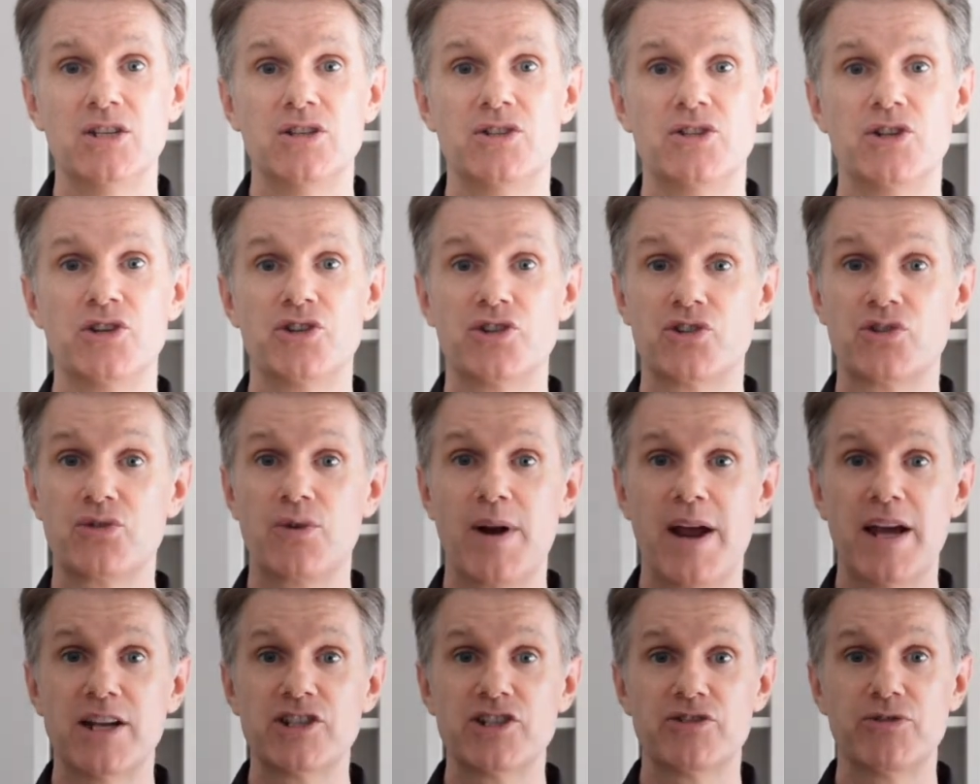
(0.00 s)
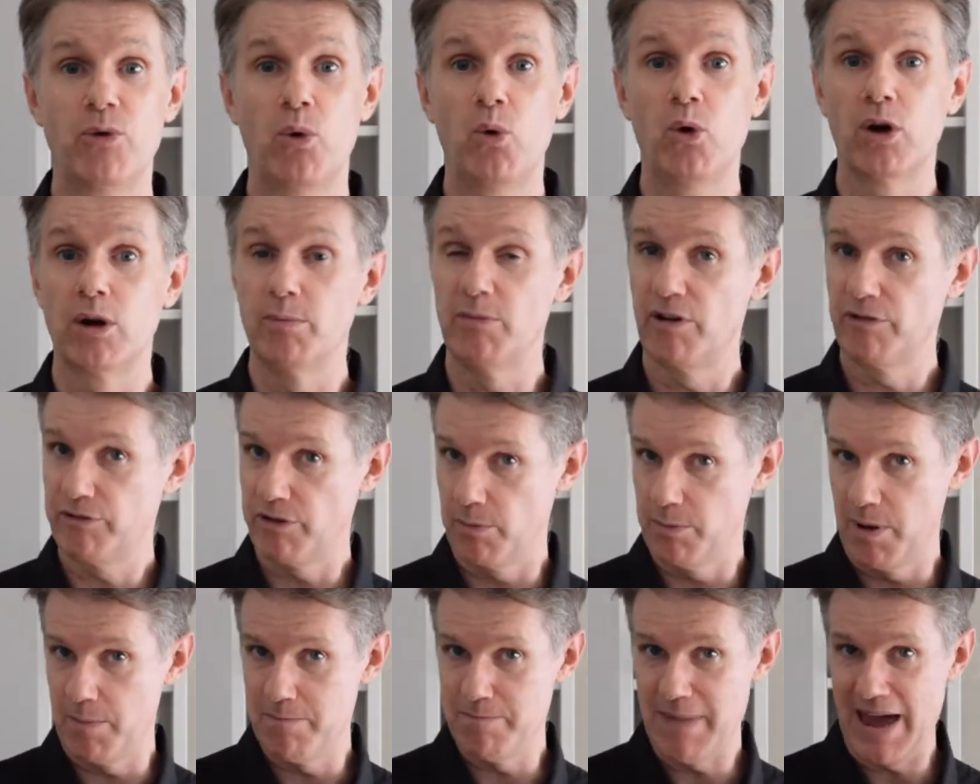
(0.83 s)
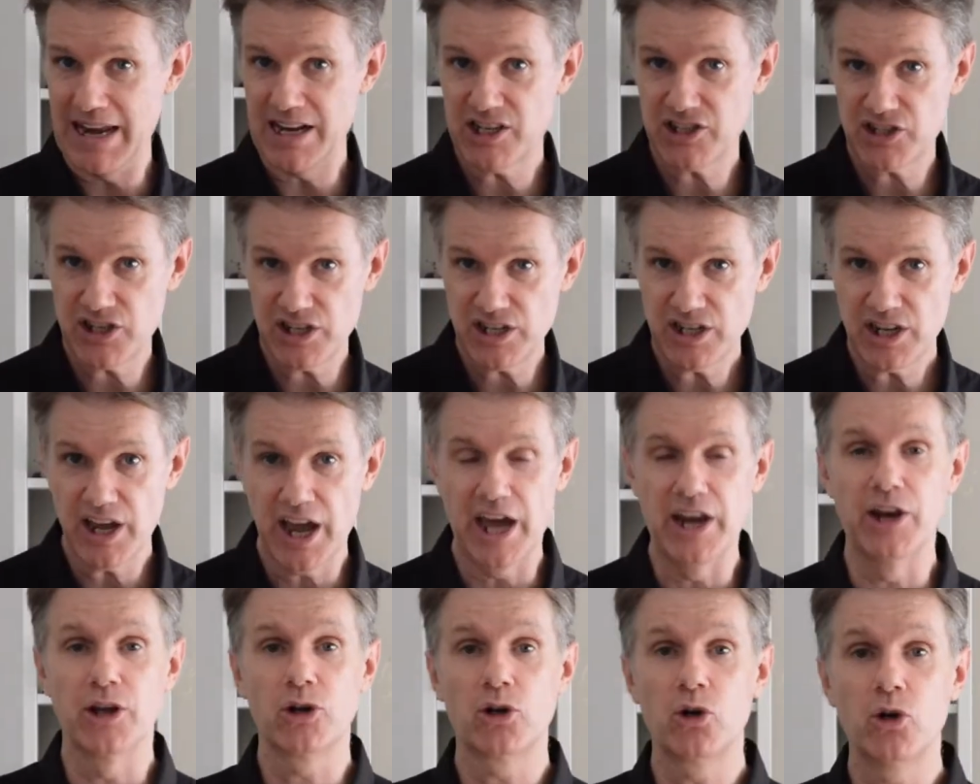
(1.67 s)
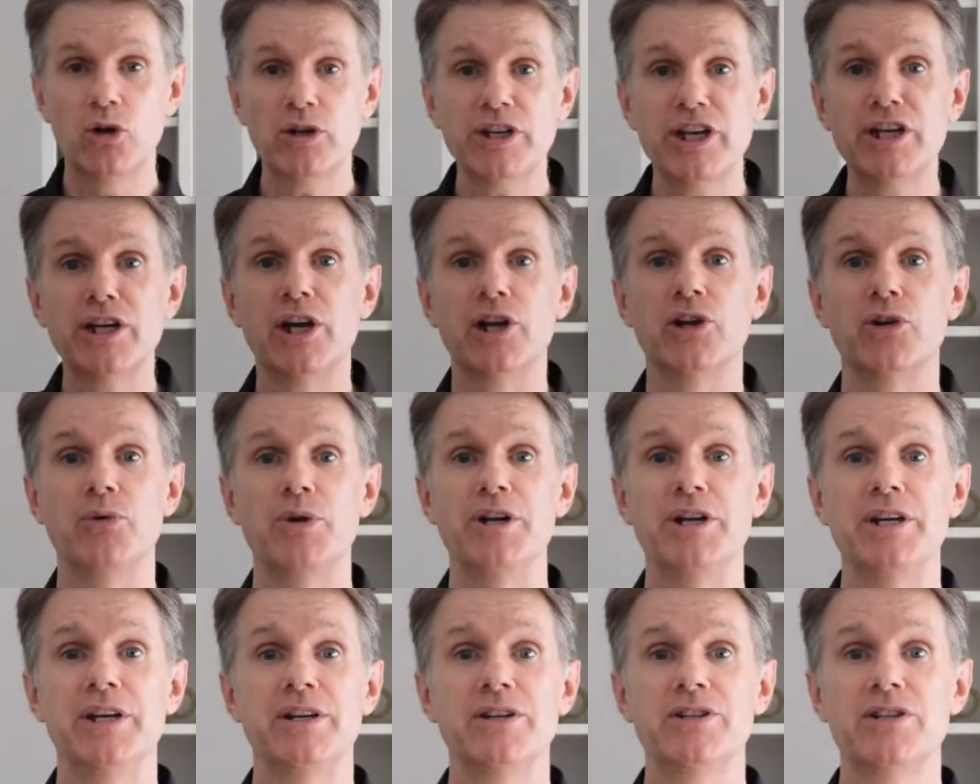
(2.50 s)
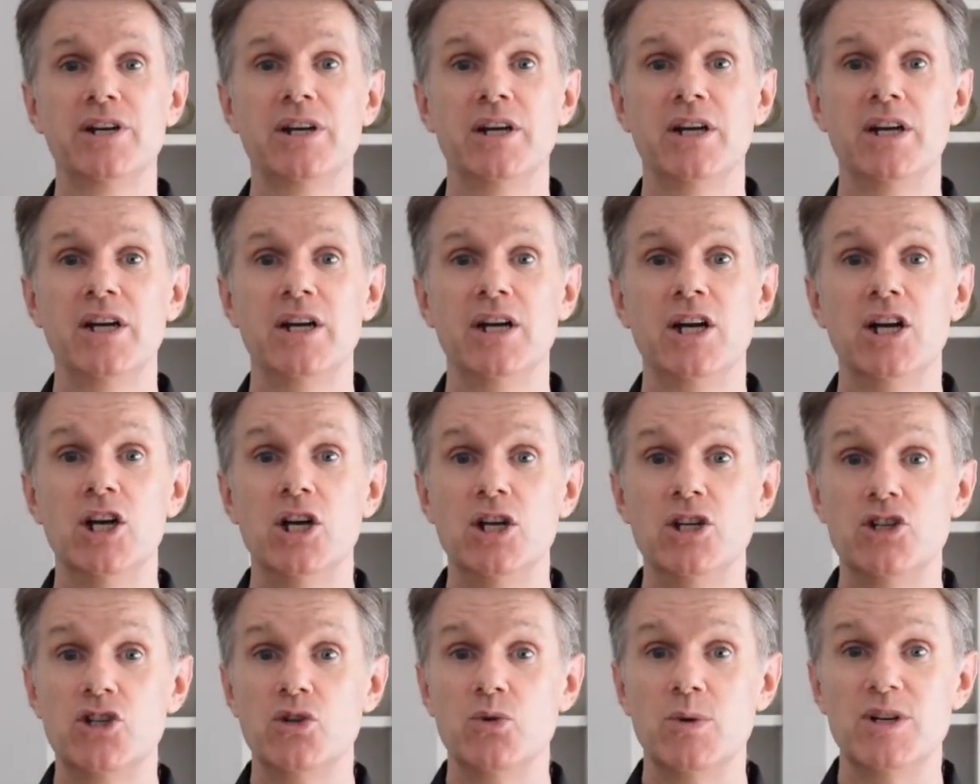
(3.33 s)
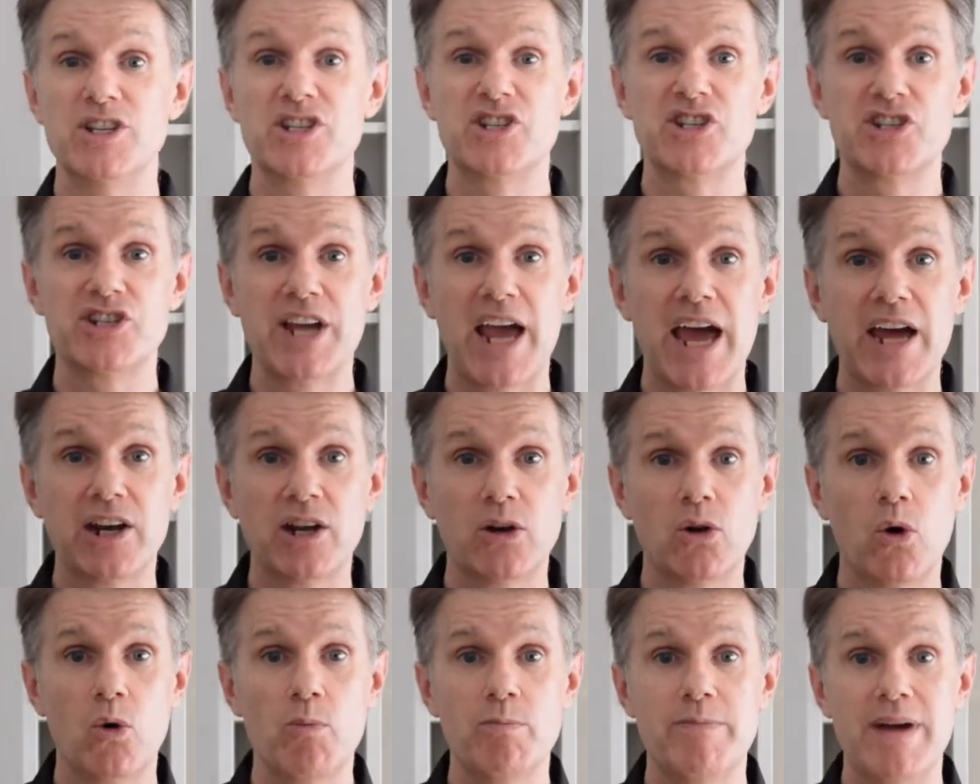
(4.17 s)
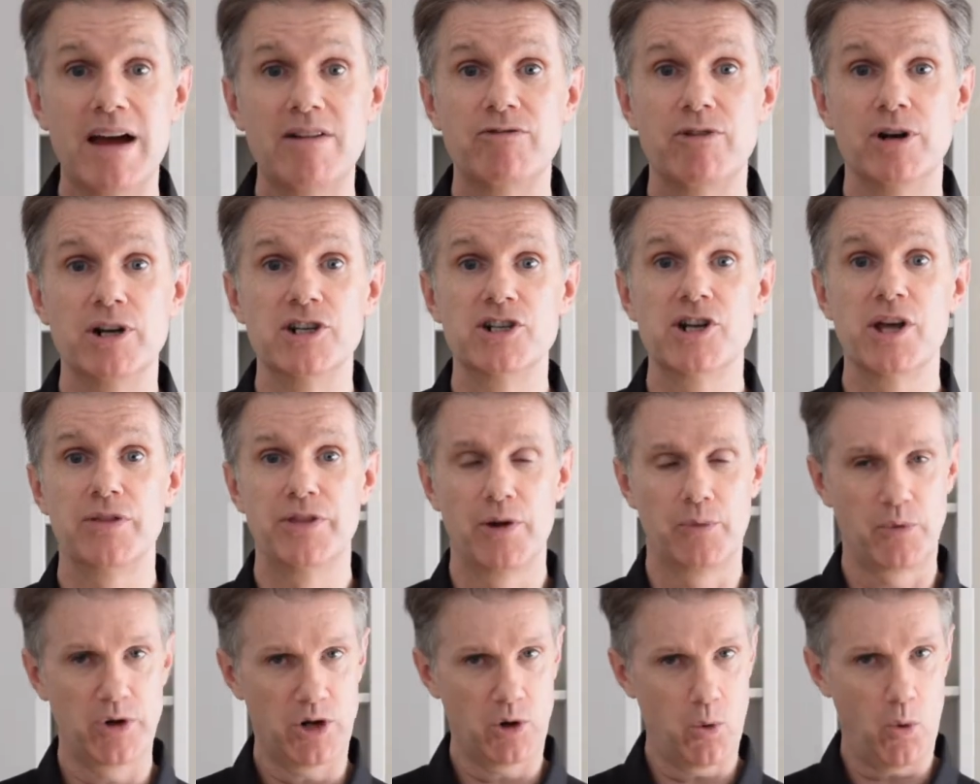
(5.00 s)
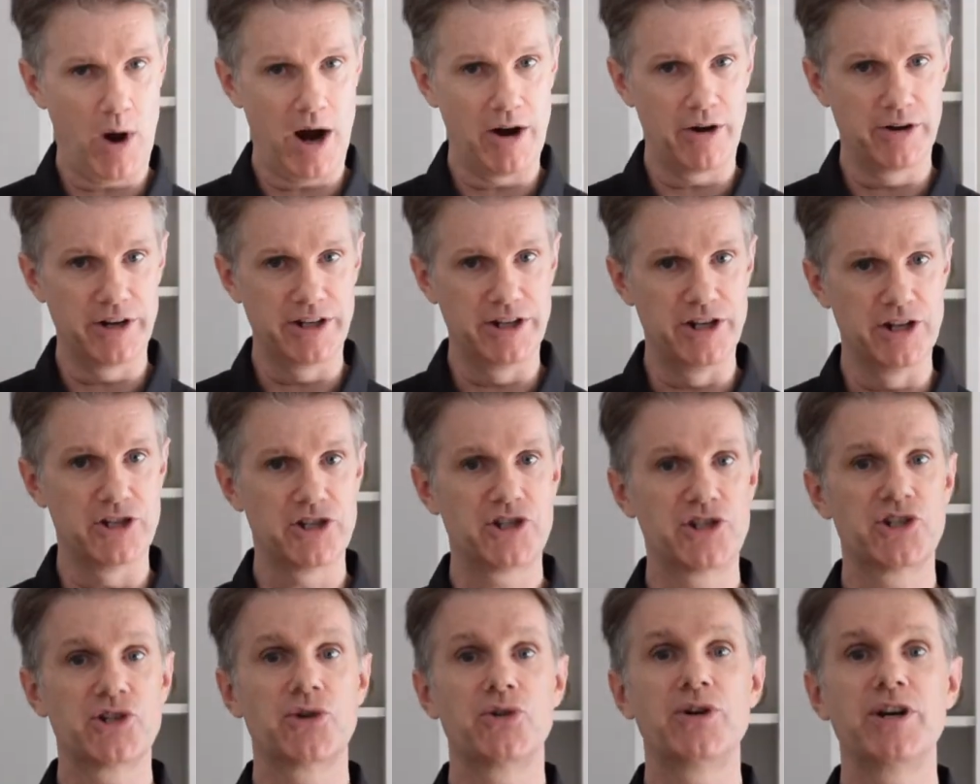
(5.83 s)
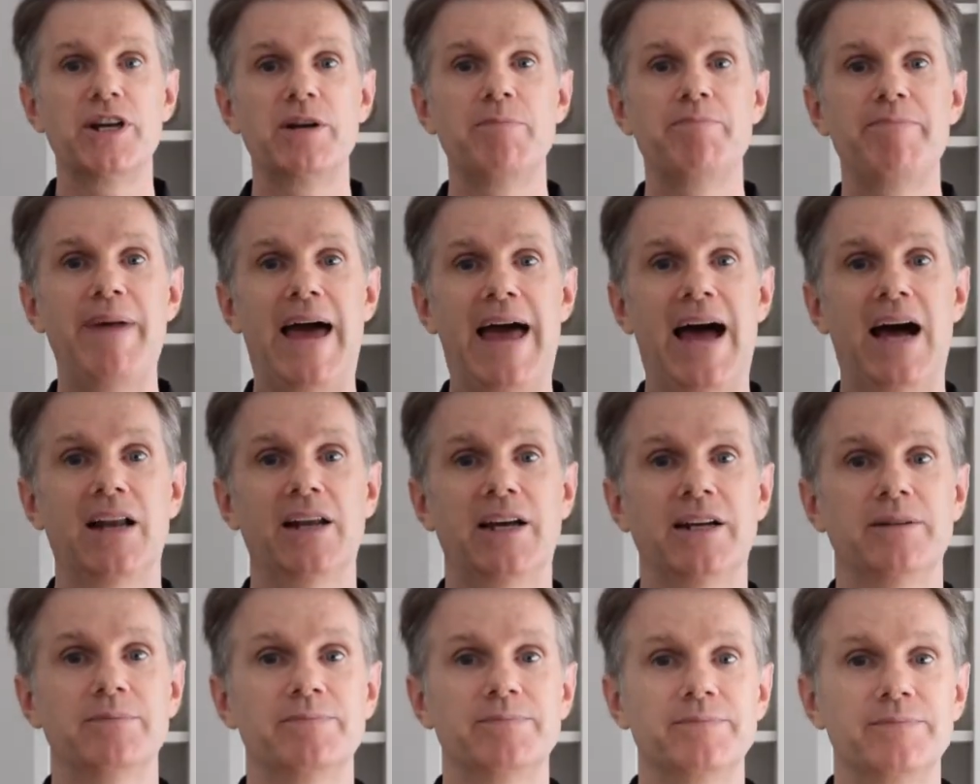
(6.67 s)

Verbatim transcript: to transform from a medicine and a cooking ingredient to a standalone beverage that required a discerning palate.